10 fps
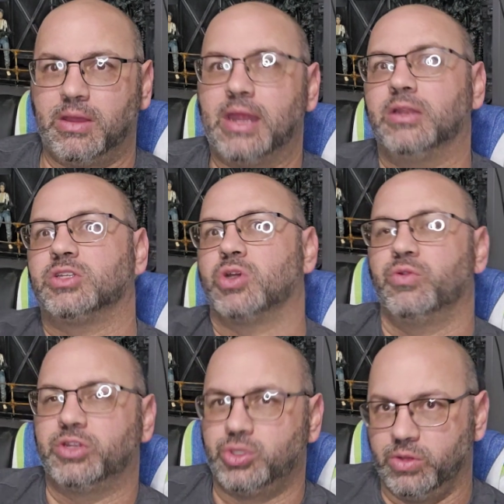And so
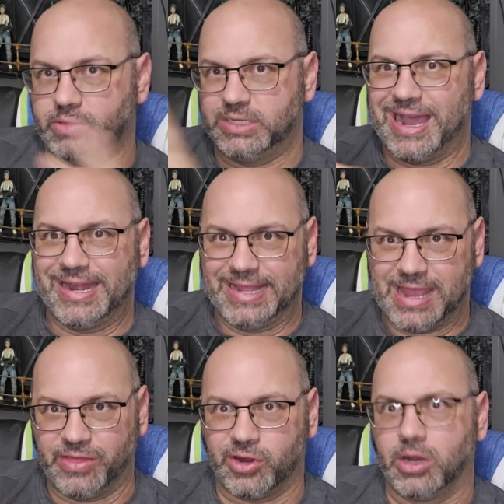the two of them die
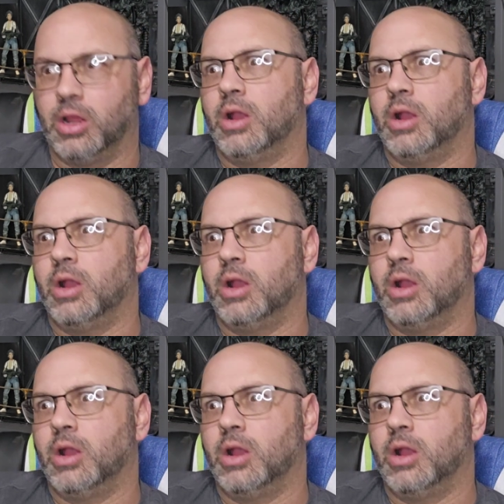together.